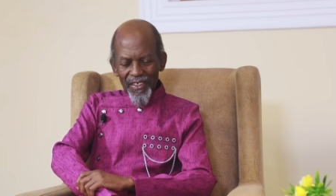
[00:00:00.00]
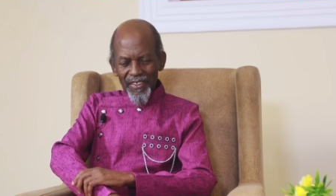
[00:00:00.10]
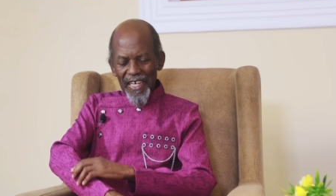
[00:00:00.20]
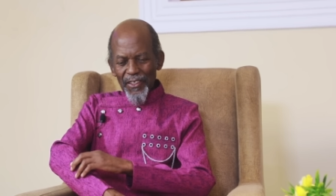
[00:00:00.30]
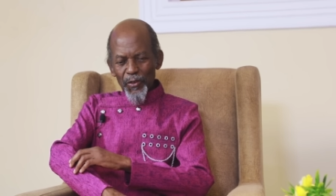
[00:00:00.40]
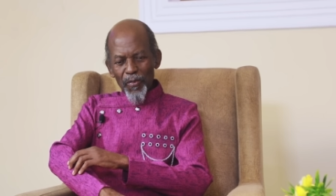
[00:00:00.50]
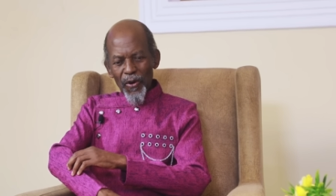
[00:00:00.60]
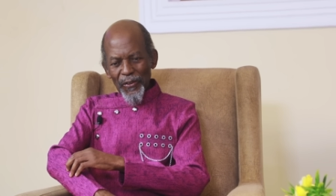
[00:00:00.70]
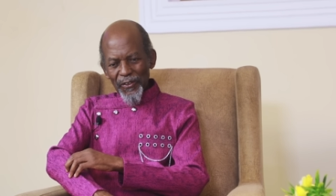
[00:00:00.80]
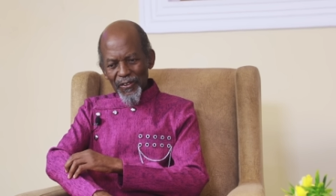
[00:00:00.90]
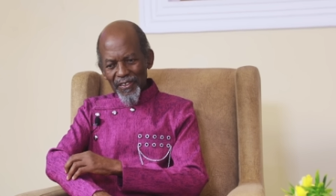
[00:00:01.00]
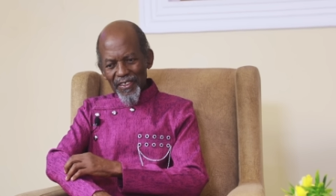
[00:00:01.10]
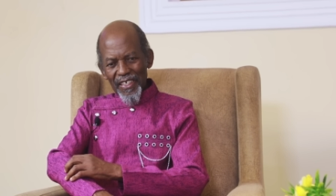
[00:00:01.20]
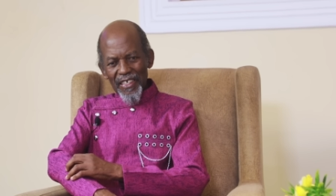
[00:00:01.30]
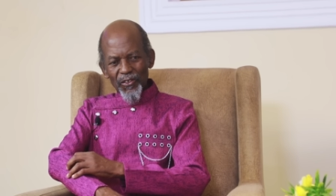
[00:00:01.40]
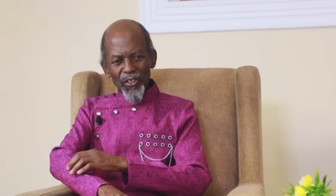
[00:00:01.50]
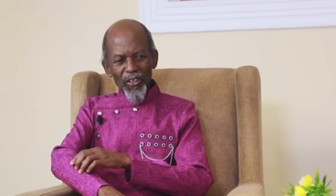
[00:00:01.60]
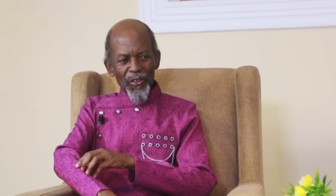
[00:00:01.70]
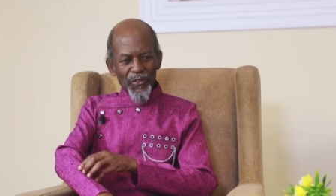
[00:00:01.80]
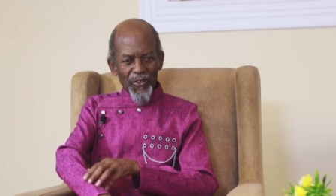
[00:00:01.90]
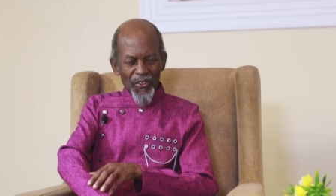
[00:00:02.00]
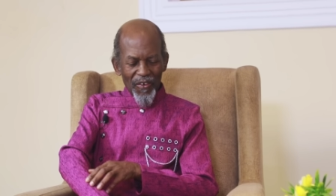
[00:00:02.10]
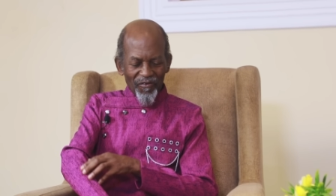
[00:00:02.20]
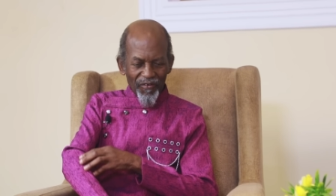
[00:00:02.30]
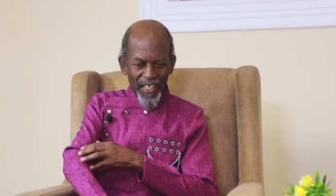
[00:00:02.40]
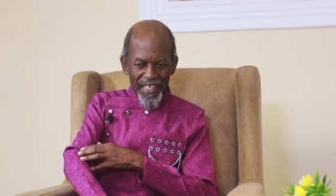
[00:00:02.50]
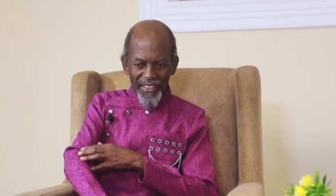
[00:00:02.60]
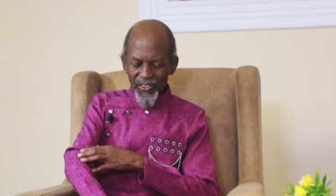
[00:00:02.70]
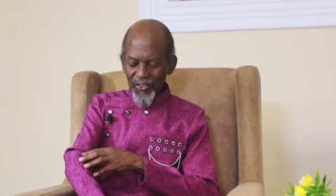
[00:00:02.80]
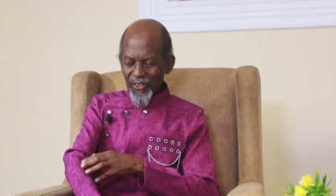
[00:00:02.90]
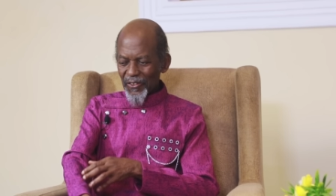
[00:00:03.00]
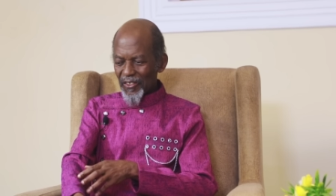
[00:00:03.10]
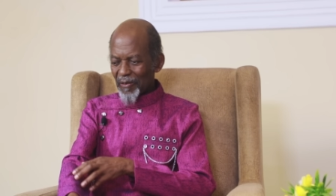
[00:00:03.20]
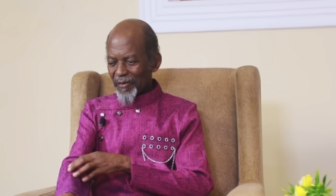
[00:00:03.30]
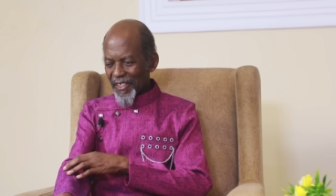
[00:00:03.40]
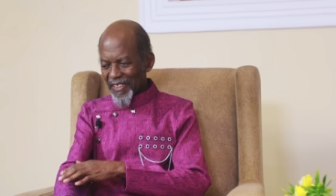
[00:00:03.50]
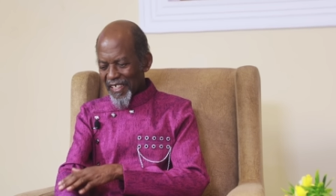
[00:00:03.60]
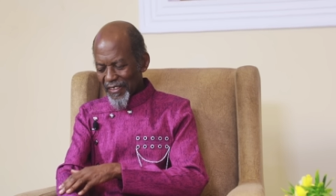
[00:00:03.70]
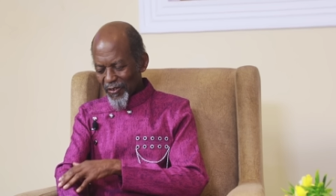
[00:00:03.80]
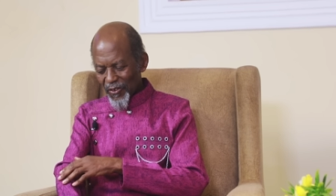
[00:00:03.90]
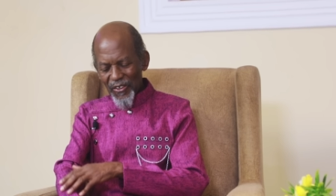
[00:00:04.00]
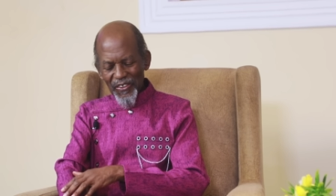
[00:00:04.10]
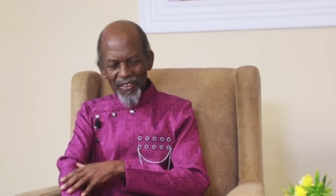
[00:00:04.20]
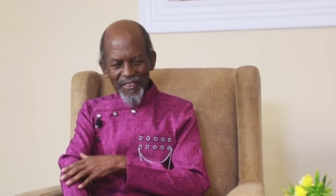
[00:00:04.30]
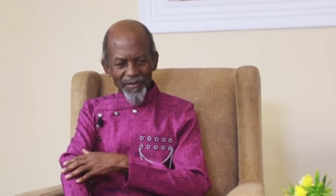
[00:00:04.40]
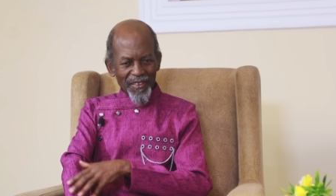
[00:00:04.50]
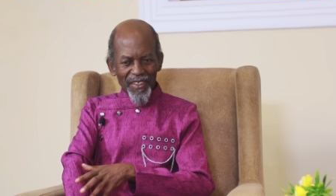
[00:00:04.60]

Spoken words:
that spot has lost some flesh or something has gone on,